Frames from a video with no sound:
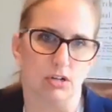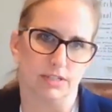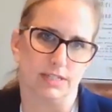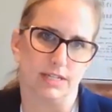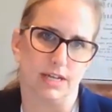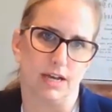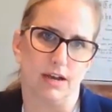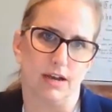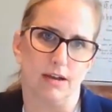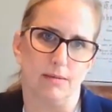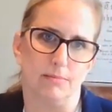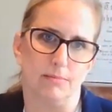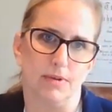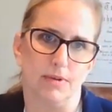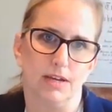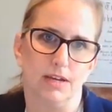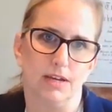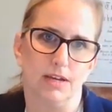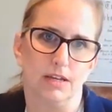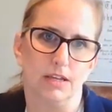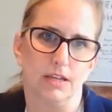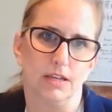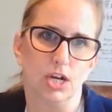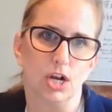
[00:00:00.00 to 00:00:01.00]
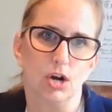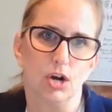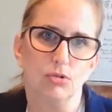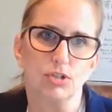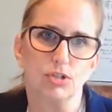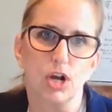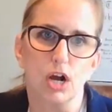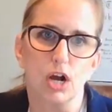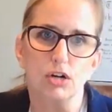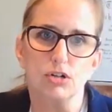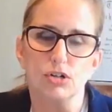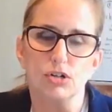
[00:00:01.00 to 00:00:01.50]
all the time.
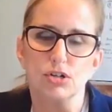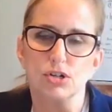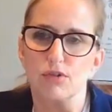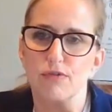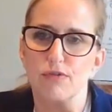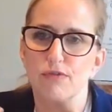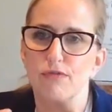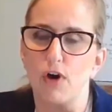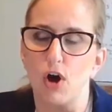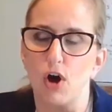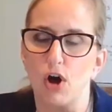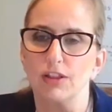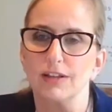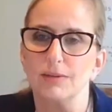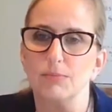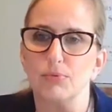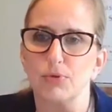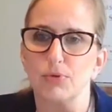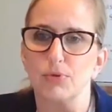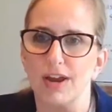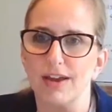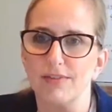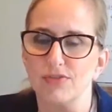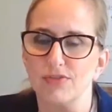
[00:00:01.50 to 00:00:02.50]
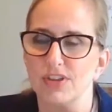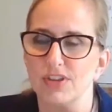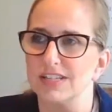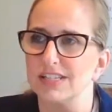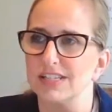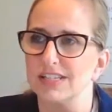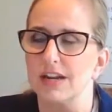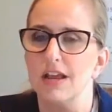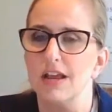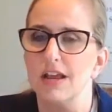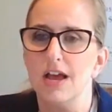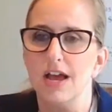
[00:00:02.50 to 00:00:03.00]
Doctors are falling prey for
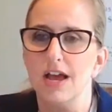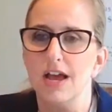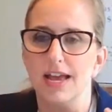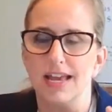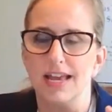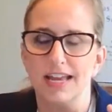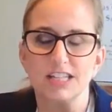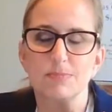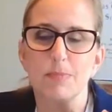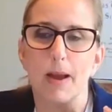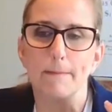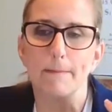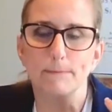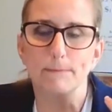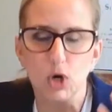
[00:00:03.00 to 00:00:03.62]
this. And it's